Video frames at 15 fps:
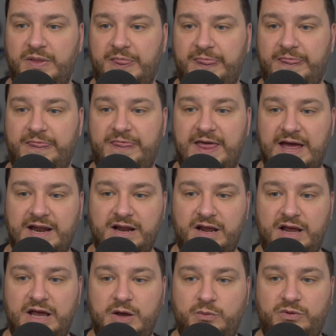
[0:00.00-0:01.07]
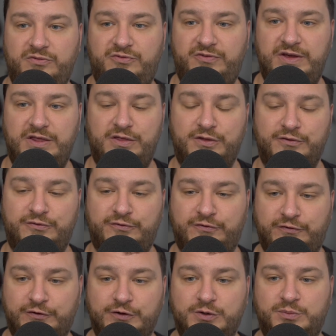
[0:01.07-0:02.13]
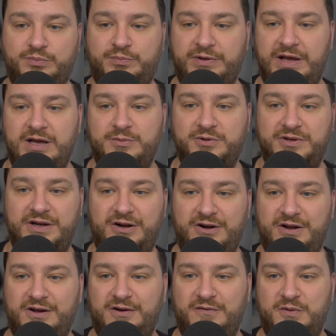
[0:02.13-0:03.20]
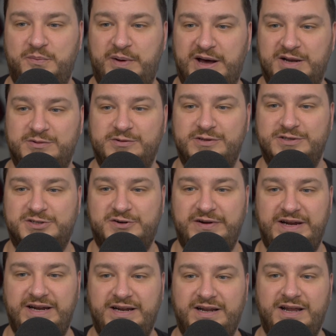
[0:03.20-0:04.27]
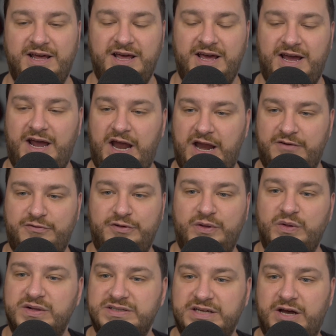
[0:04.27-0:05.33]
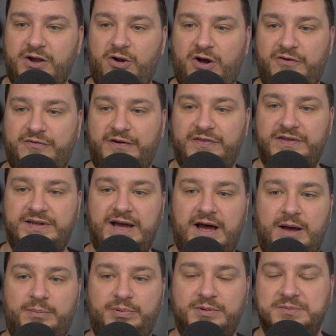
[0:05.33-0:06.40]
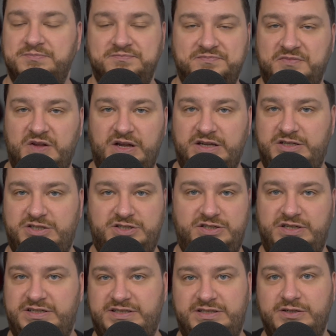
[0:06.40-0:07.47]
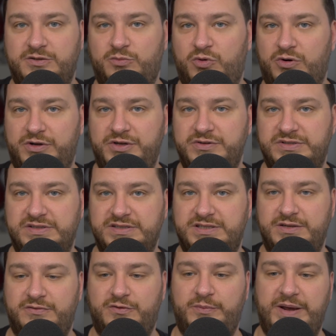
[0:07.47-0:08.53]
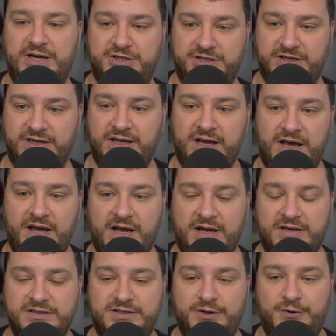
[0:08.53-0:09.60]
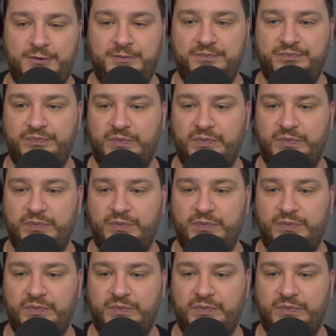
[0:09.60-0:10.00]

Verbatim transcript: then it would fit the full playable area of the bottom of the screen, and everything that's cut off on the top, it's still more useless information. So